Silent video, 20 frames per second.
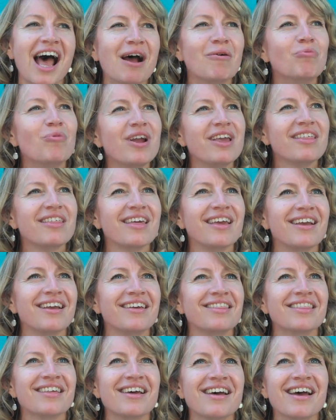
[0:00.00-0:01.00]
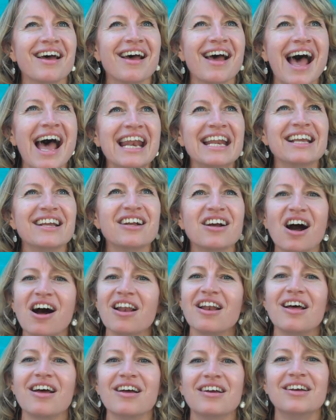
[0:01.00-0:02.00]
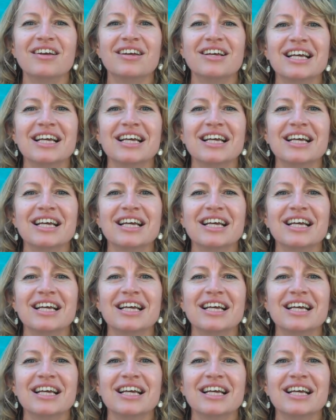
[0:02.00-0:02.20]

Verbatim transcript: and we think that adding colour